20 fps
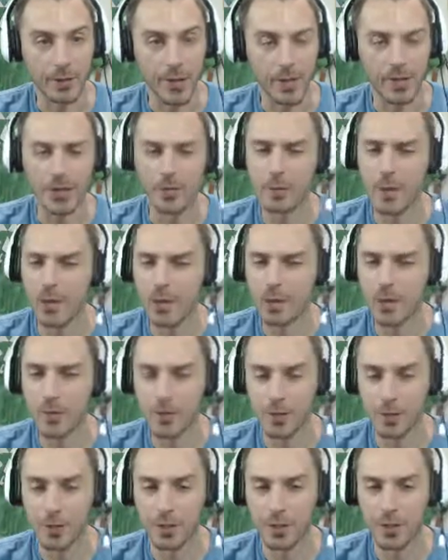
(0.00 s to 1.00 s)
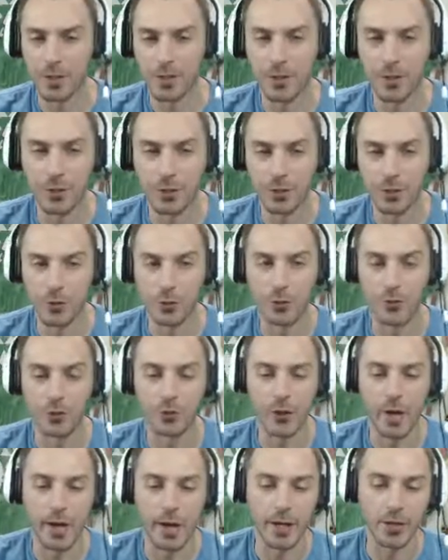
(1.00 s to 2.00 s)
And especially if he's going to continue to use
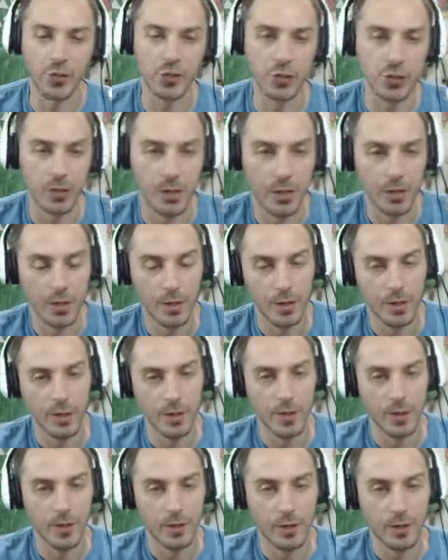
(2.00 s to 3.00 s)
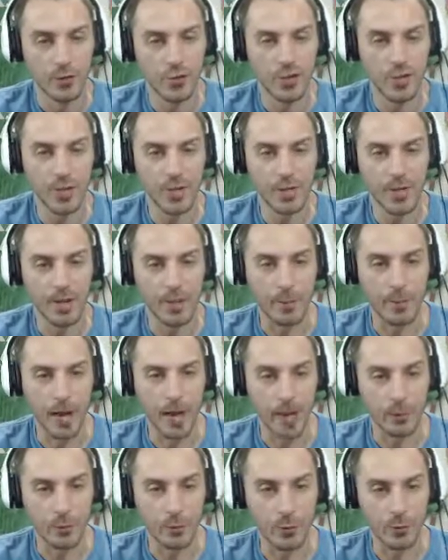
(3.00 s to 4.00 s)
Scratch, just seems like a
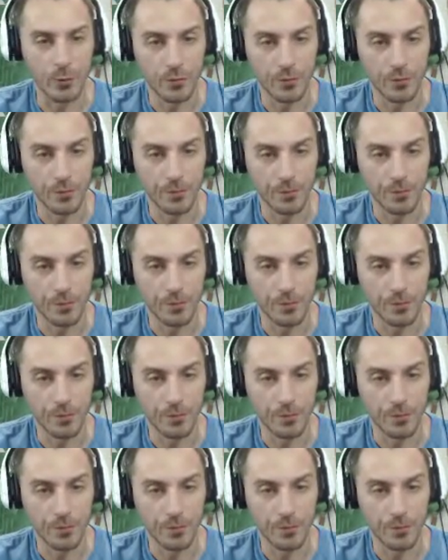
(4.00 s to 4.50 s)
bad move.